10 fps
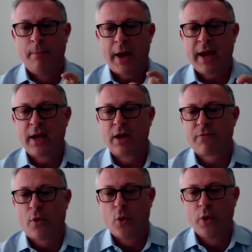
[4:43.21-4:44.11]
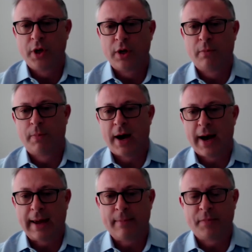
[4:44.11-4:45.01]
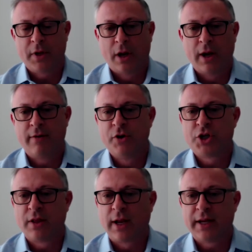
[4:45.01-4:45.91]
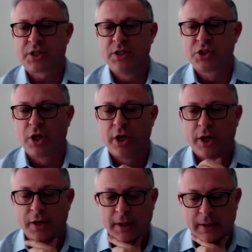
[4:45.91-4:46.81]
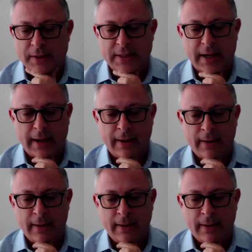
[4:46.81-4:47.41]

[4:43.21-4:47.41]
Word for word: paying it forward by you know leveraging the lessons learned and uh,